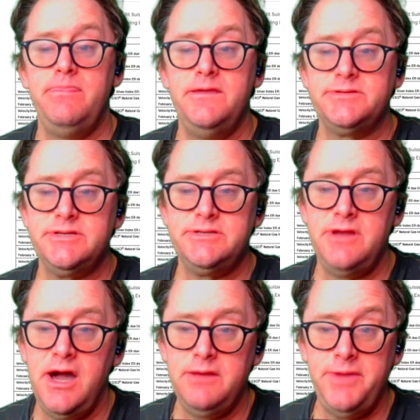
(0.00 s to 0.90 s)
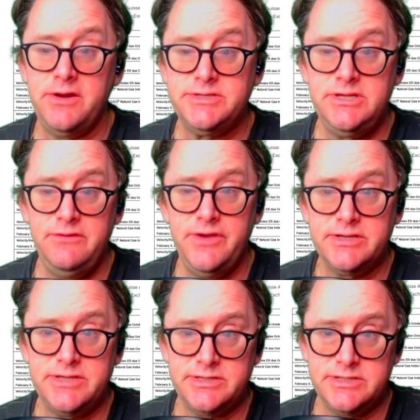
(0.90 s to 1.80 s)
This is not about
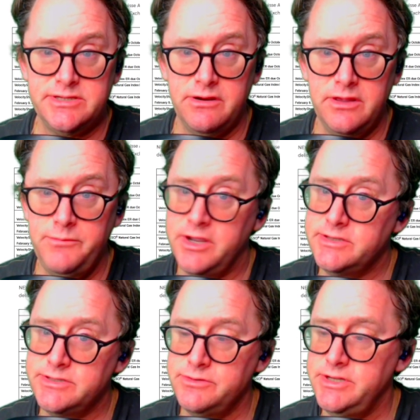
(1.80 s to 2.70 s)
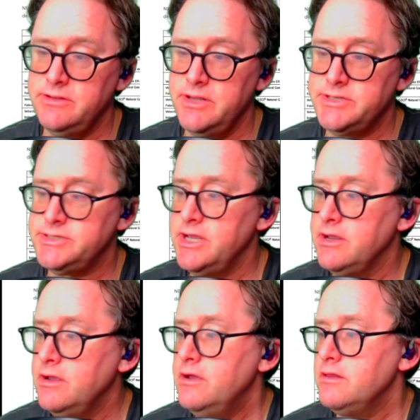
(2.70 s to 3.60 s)
TVIX necessarily, because they're
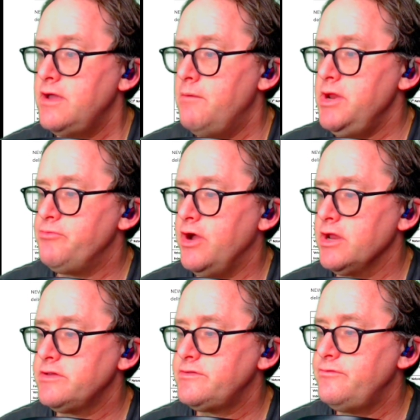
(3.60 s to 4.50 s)
delisting how many products?